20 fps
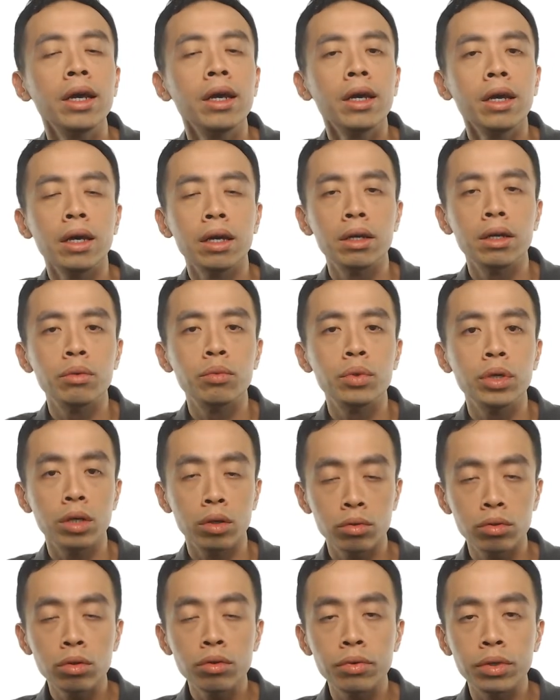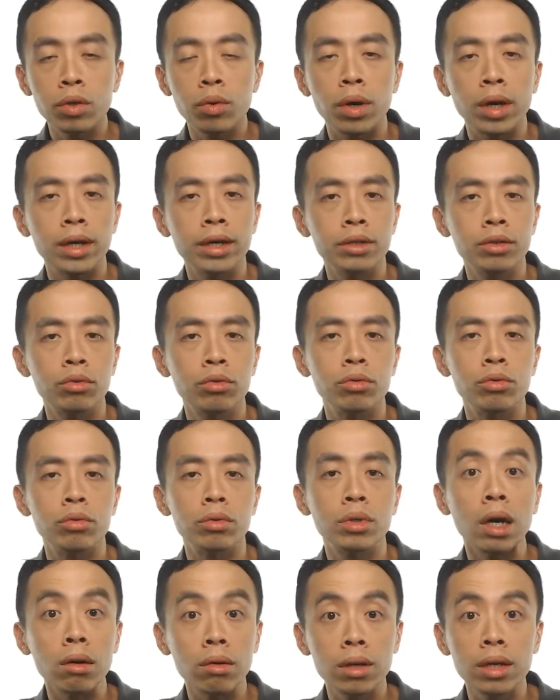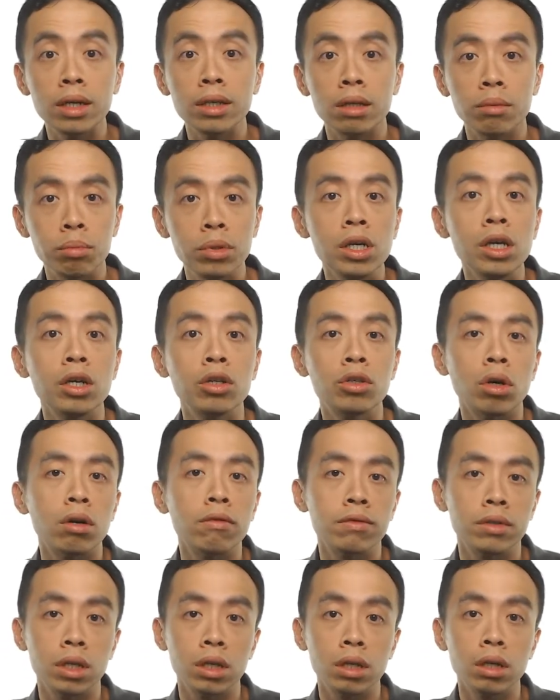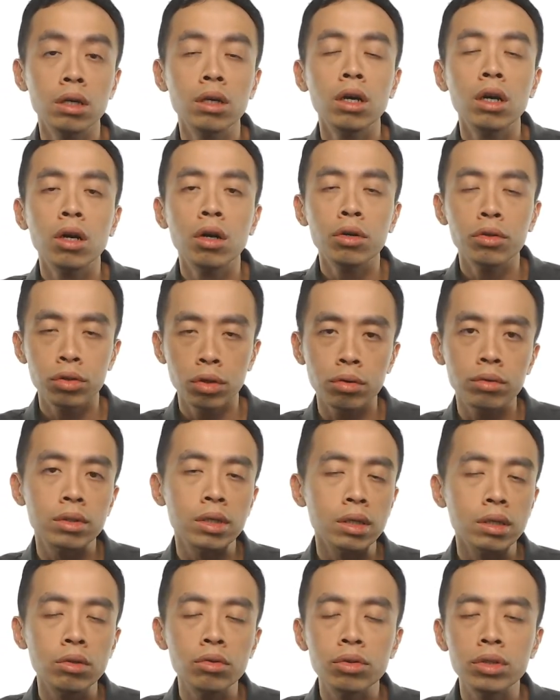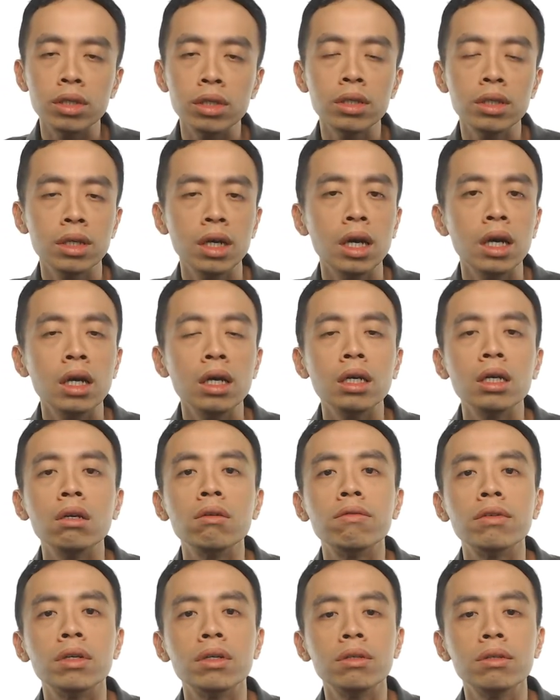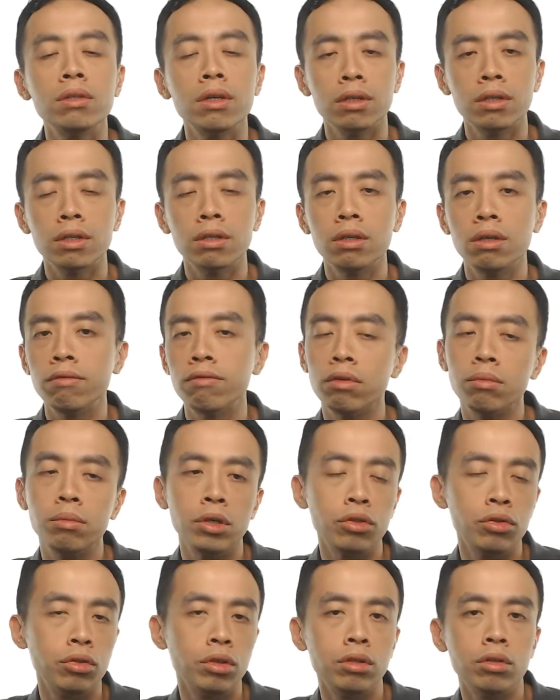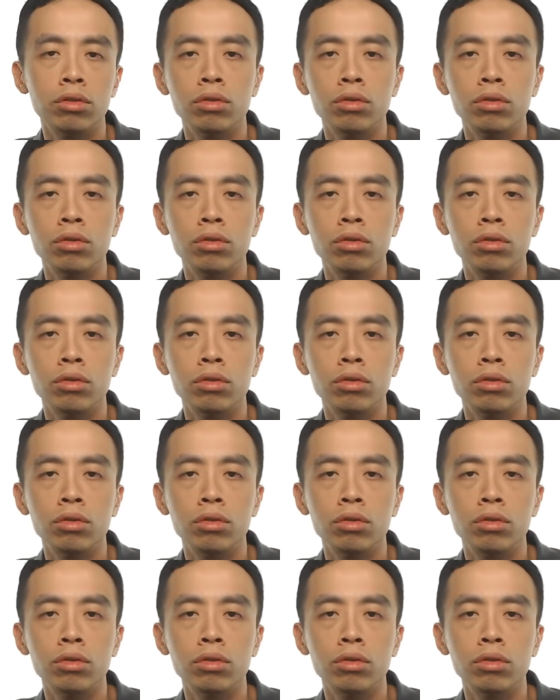And we are also required to calculate the pH of the salt solution given certain information.